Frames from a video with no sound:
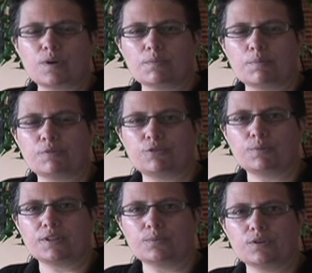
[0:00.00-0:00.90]
why we're
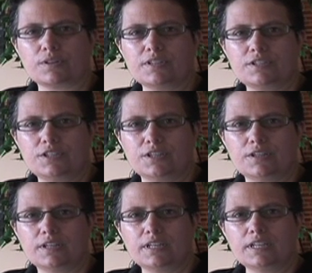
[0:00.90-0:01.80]
performing the work this
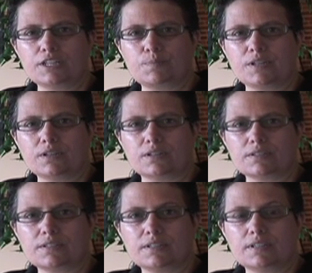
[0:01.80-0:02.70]
year is
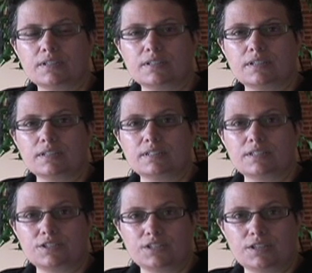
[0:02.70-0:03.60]
because
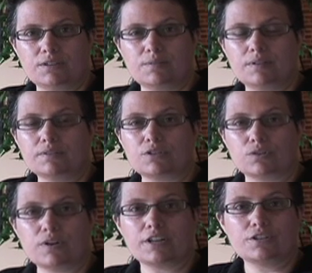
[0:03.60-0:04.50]
this year
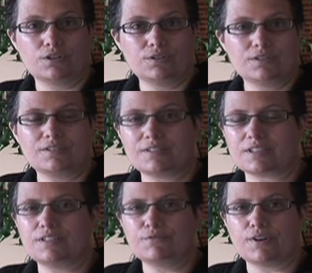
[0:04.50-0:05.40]
John Rutter turns
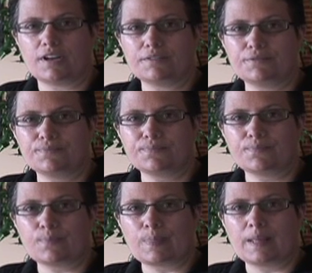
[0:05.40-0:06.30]
65.
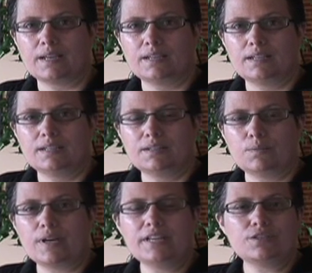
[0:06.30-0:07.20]

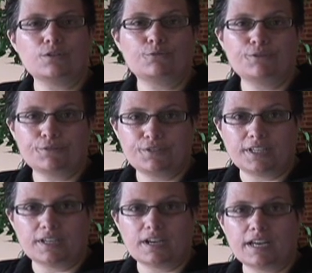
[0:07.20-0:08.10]
When he turned
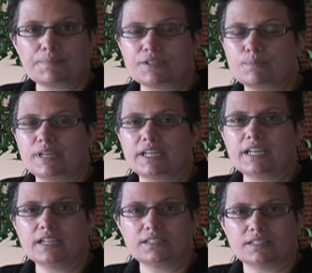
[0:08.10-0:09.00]
50, I happened to be in
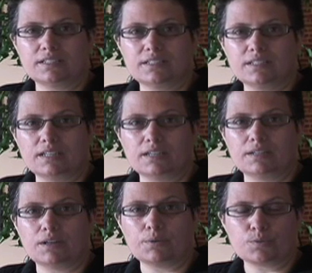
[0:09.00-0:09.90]
England
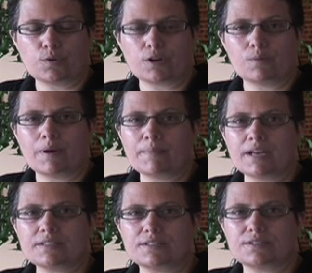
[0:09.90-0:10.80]
and I was working on my
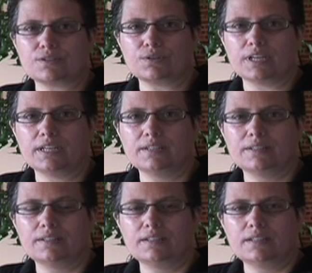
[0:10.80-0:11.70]
master's degree,
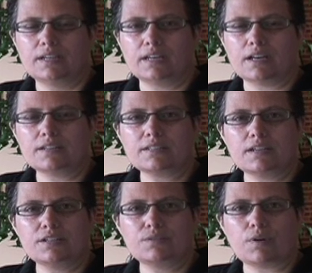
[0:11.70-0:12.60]
and I
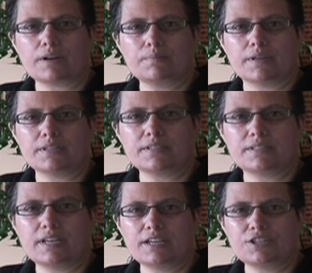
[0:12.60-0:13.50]
decided to write my
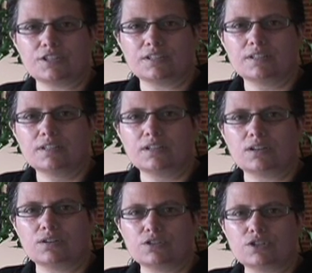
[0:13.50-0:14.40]
dissertation
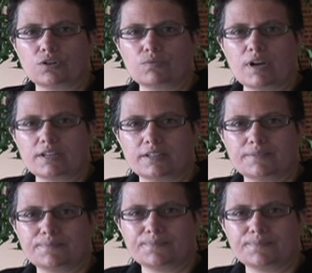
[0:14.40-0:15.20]
on John Rutter